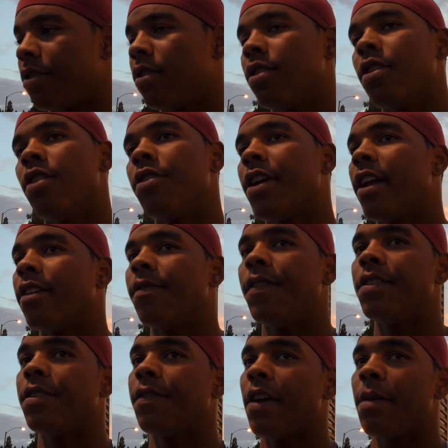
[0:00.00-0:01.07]
And, you know, you got to
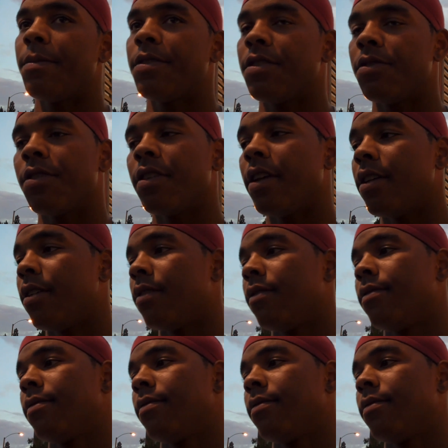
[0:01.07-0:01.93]
feed your family sooner or later.